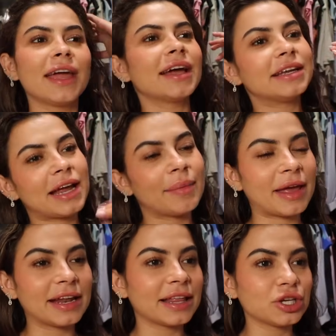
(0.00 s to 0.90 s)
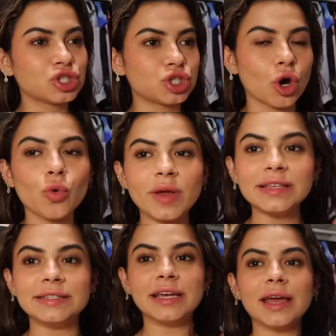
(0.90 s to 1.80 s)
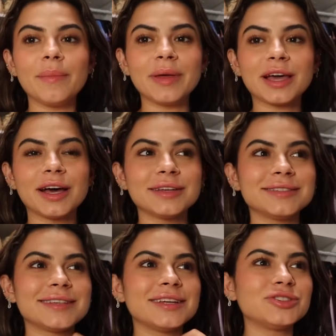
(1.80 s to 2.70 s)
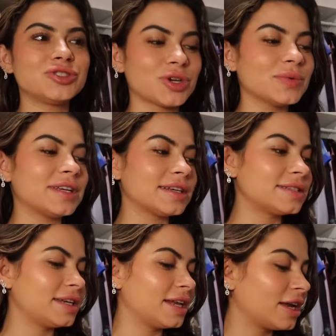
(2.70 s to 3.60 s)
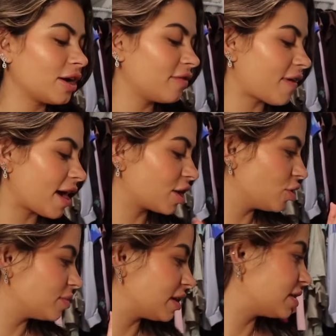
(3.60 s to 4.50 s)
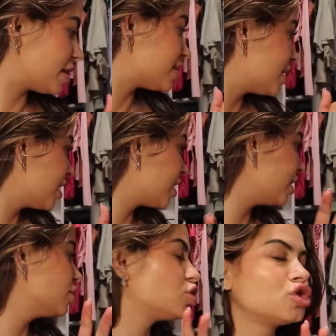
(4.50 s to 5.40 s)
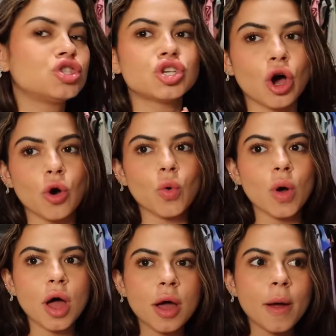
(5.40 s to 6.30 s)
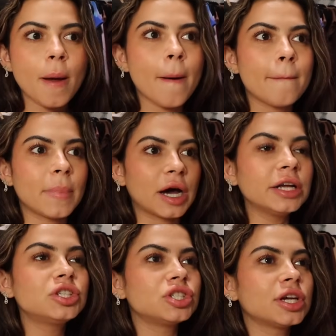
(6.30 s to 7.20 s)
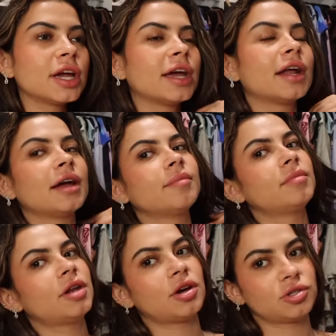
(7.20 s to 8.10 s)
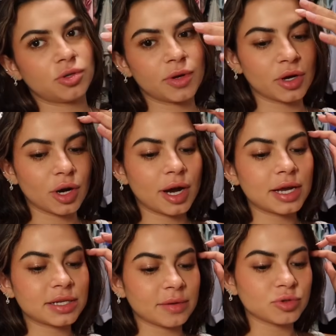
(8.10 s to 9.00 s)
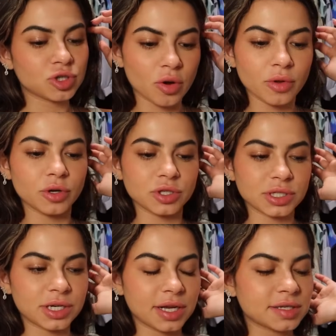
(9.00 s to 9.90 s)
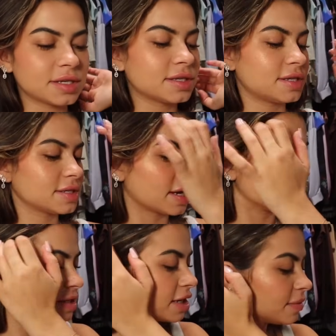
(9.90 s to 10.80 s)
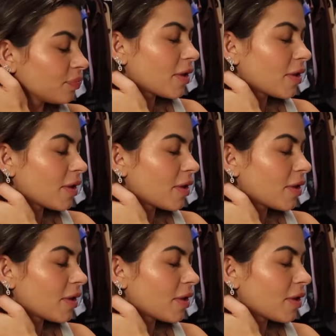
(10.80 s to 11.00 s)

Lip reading: and I'm getting like so wheezy because it's so dusty in here. I vacuumed and dusted and cleaned so much and I am not doing great. I'm so allergic to dust. It's disgusting.